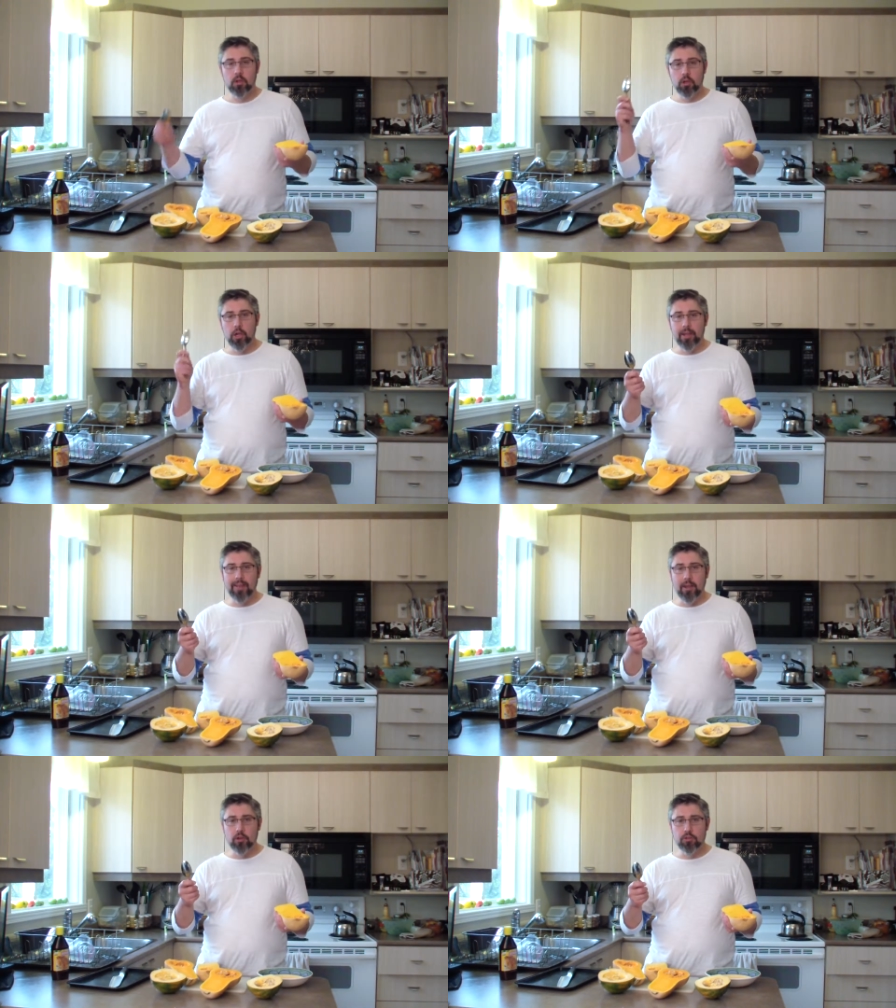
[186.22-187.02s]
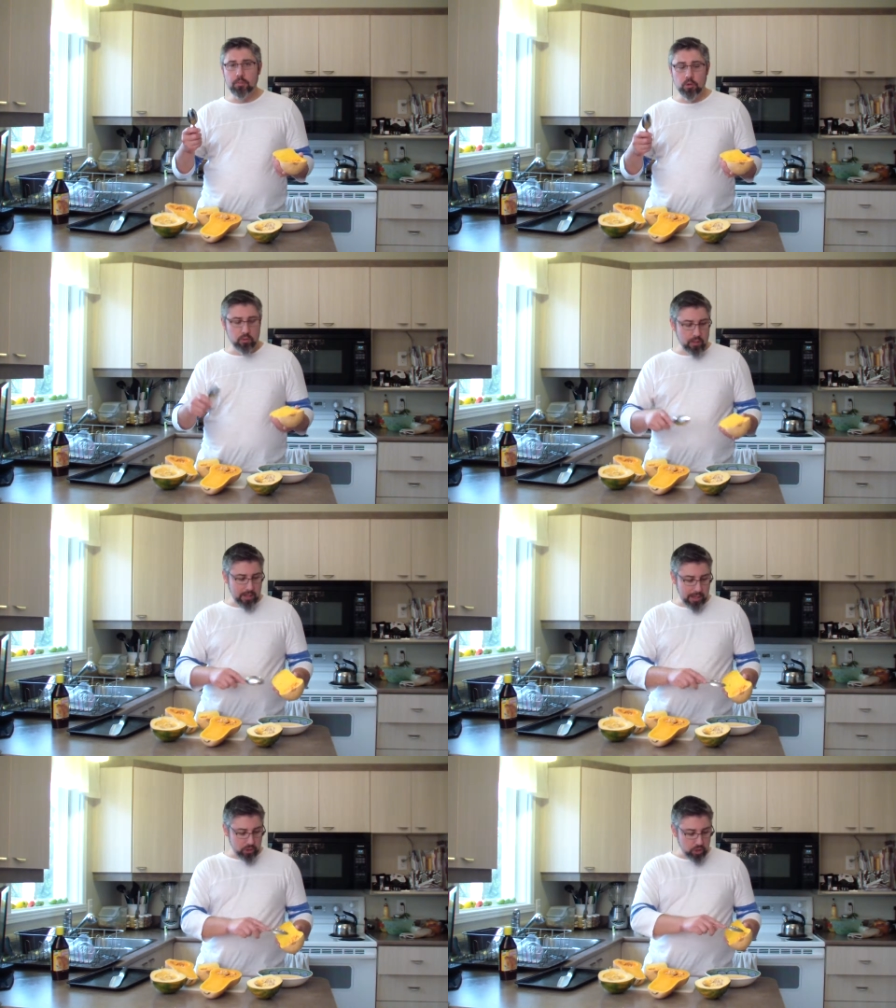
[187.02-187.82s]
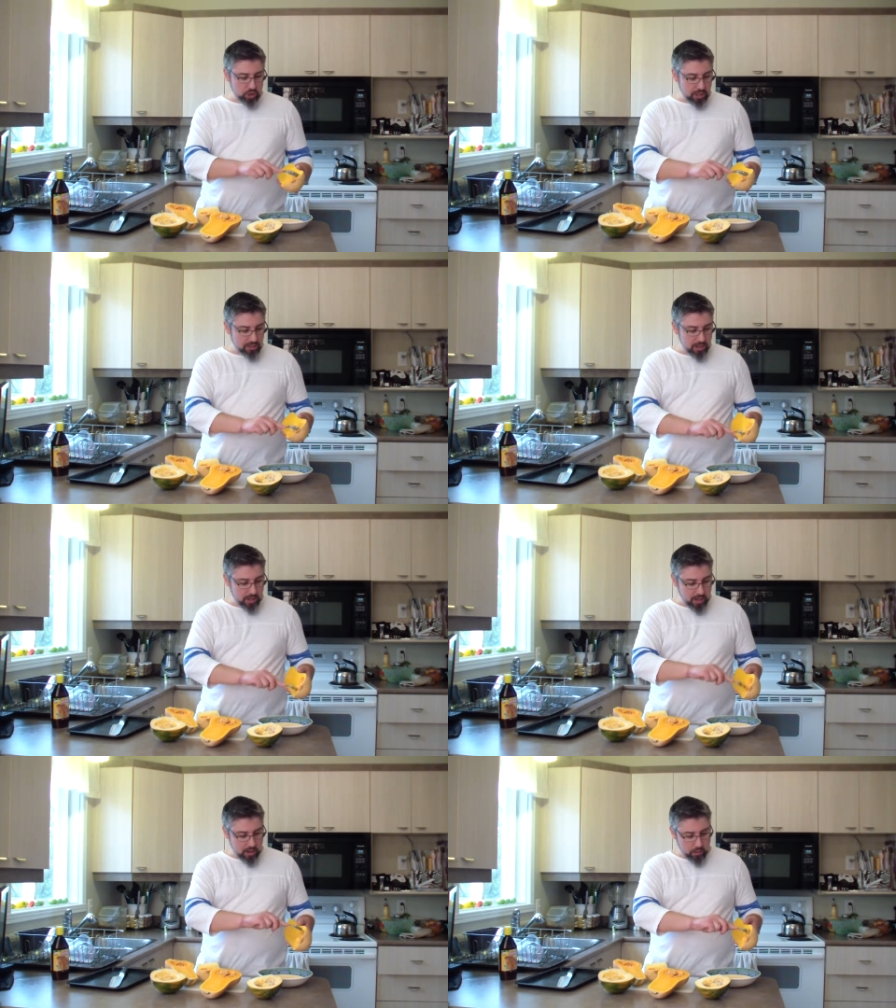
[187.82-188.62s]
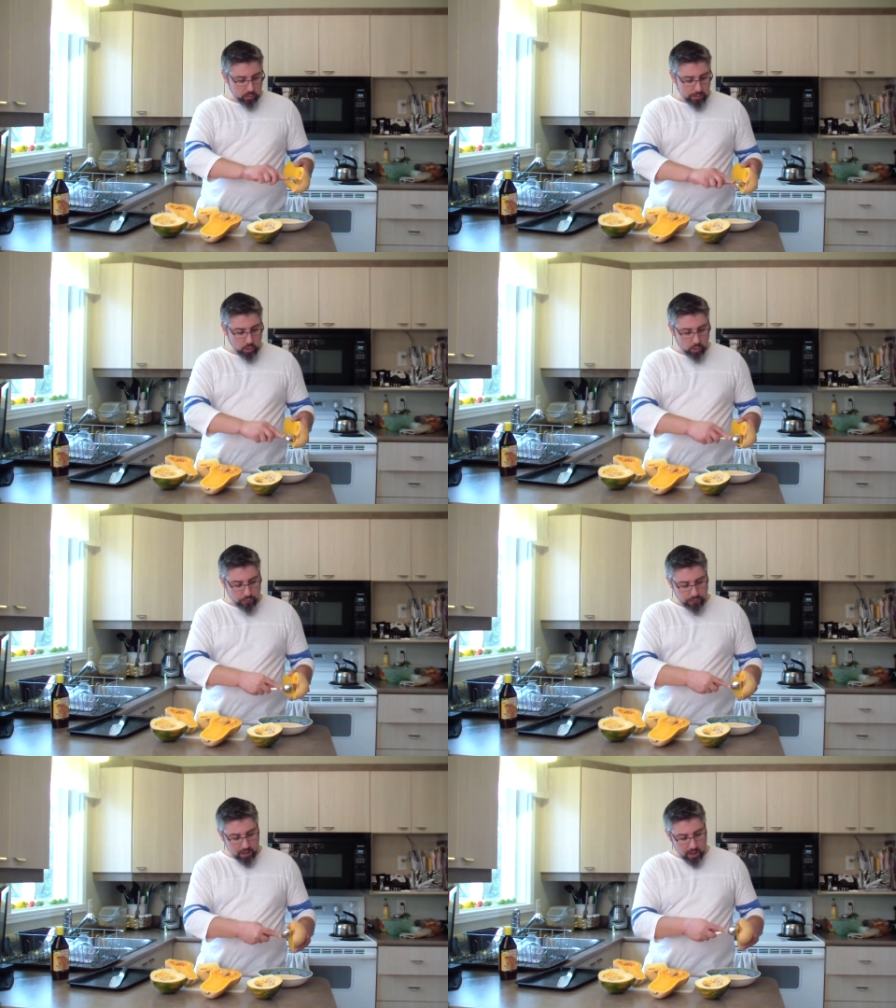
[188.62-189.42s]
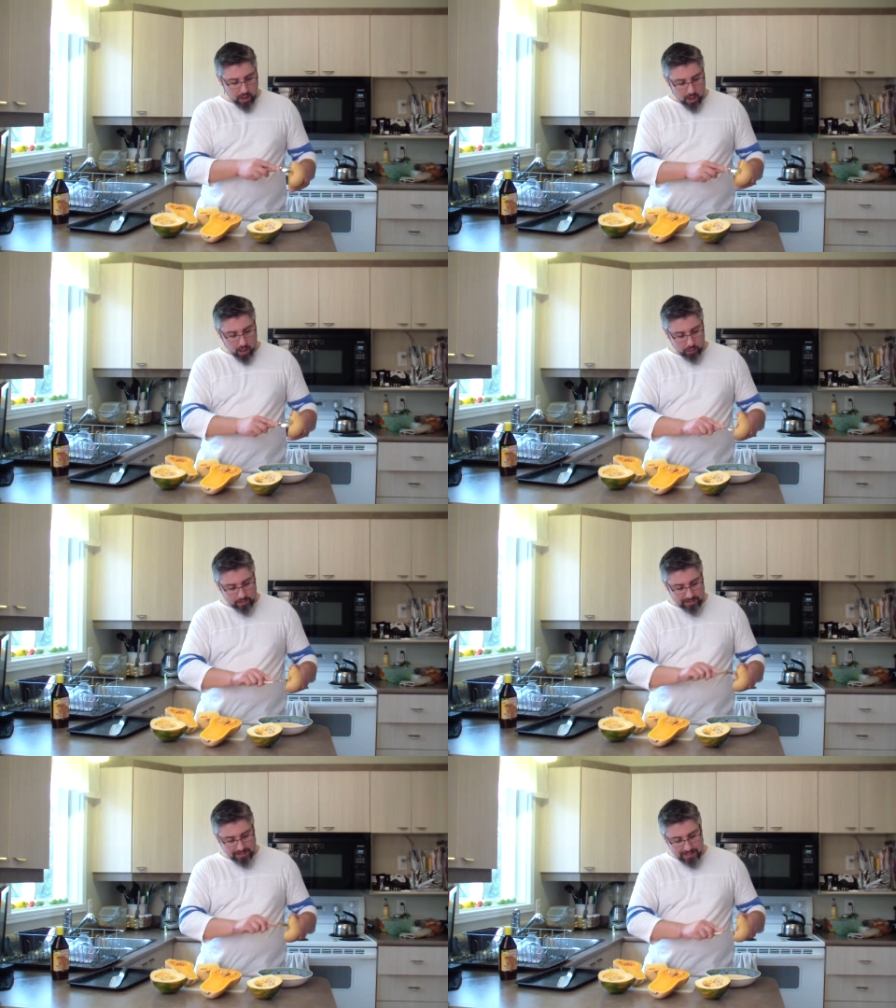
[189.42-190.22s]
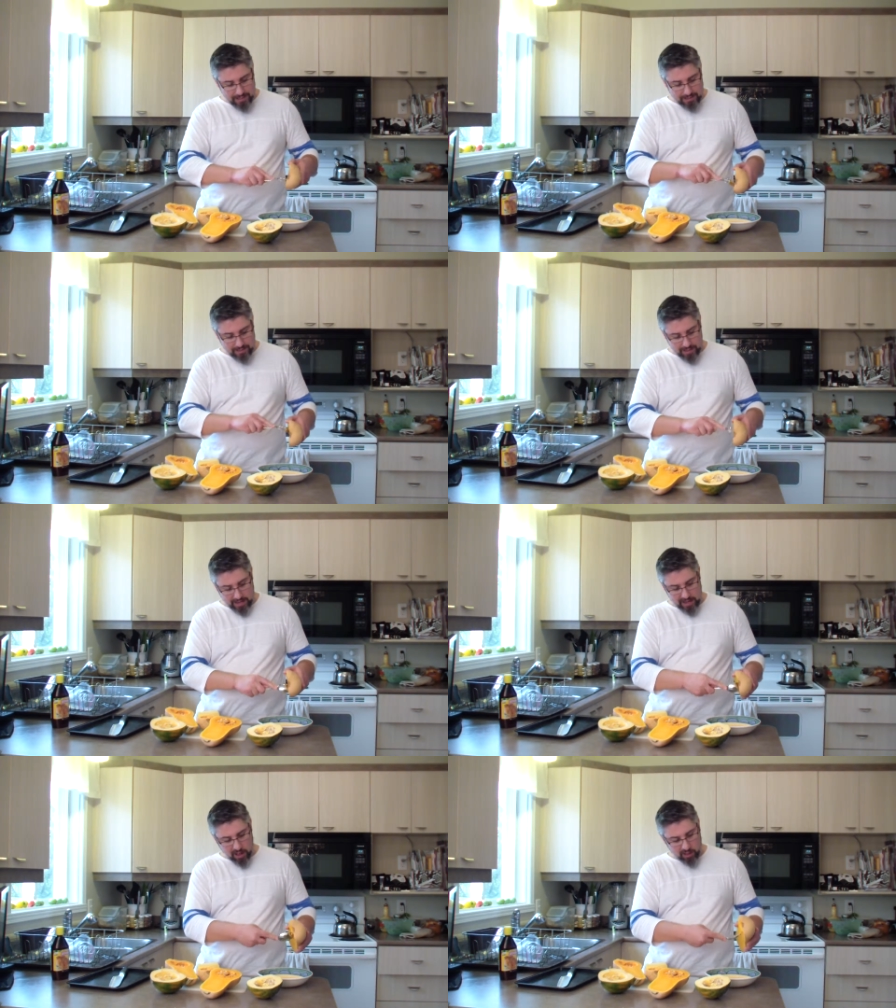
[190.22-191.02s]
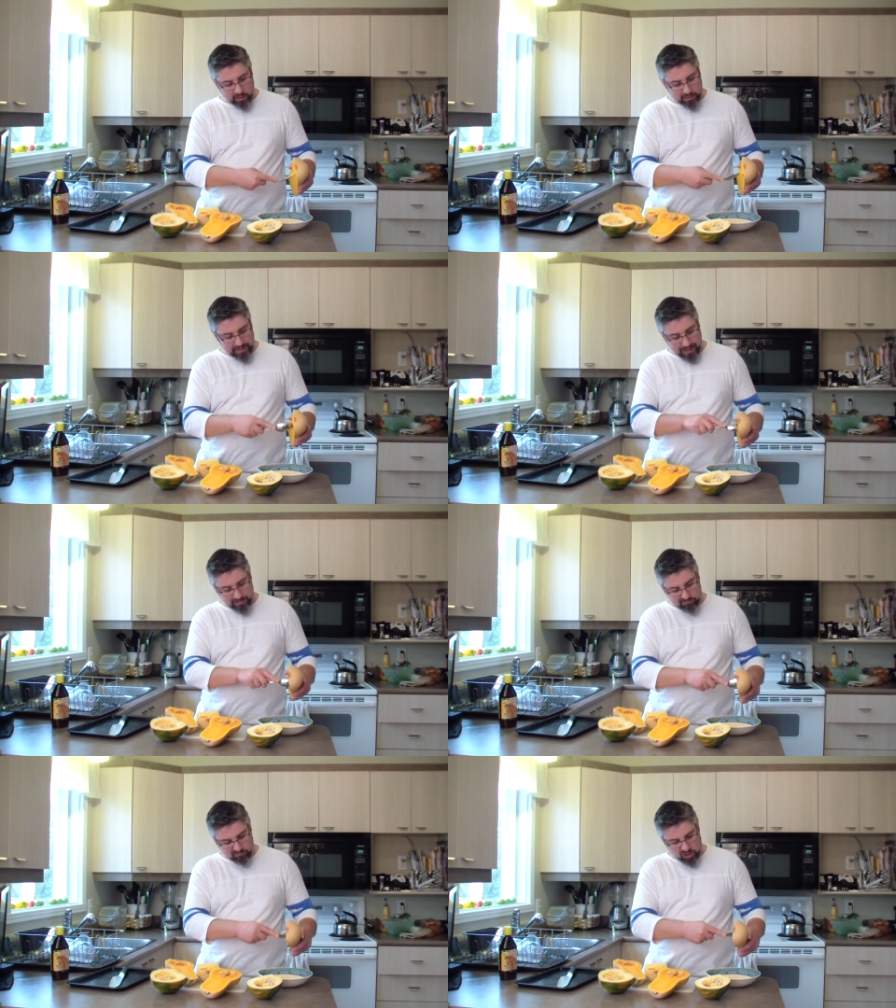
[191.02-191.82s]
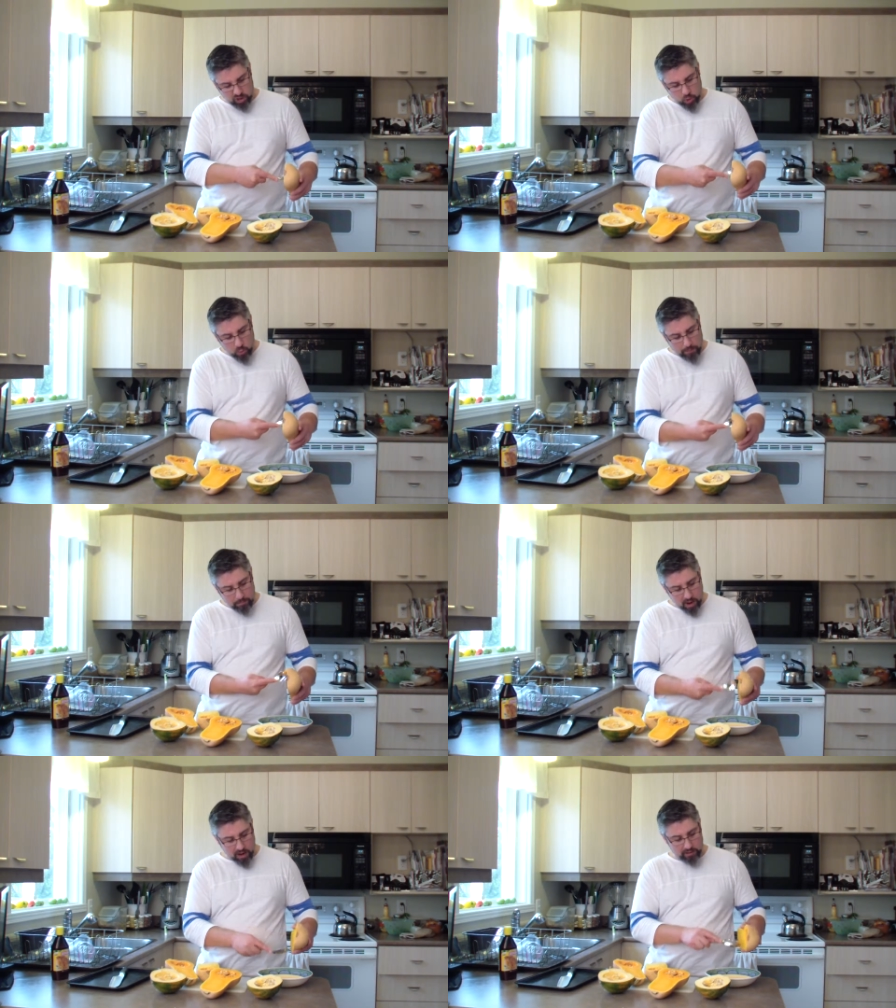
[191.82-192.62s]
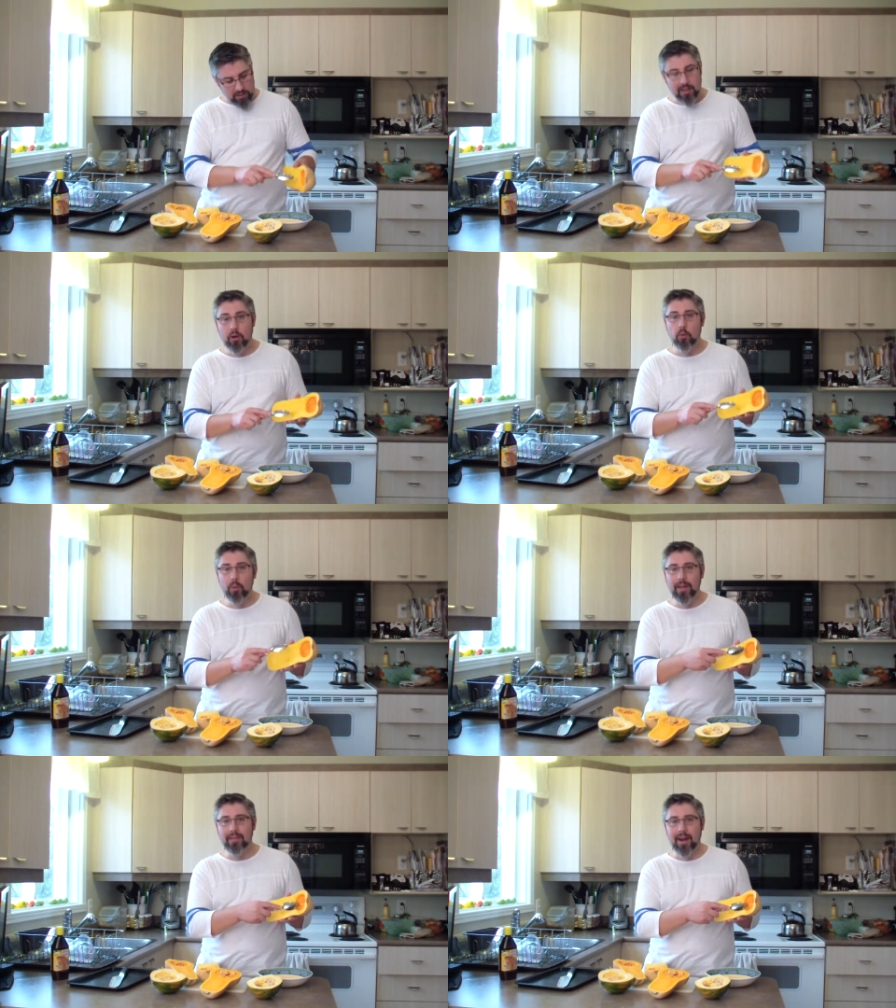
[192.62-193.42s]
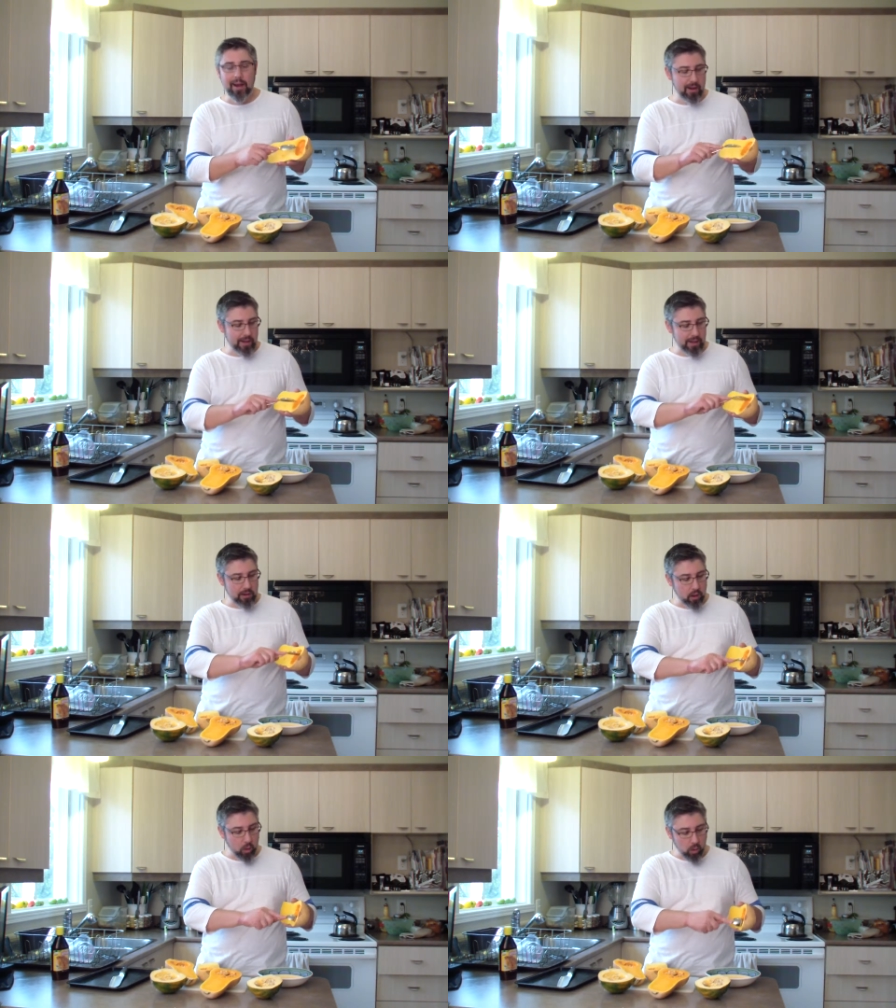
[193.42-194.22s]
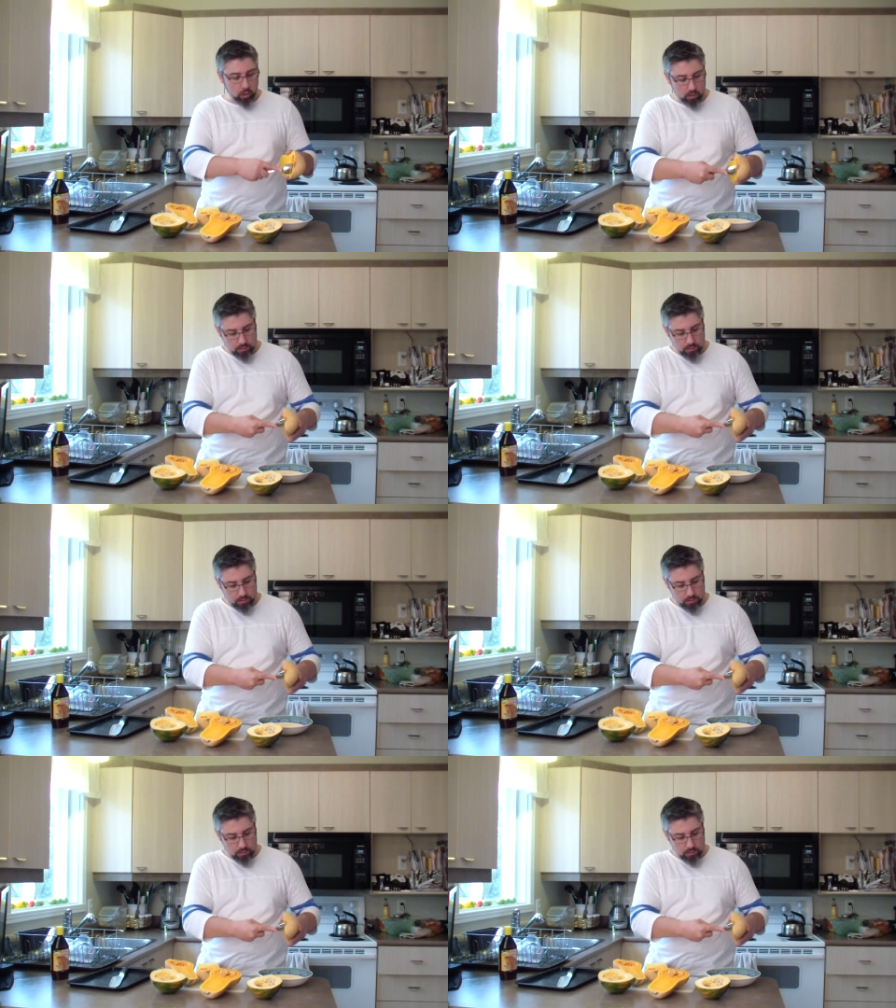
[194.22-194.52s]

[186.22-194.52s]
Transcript: You're gonna take your spoon and you're just gonna remove all the seeds and all that gooey part right there in the hole.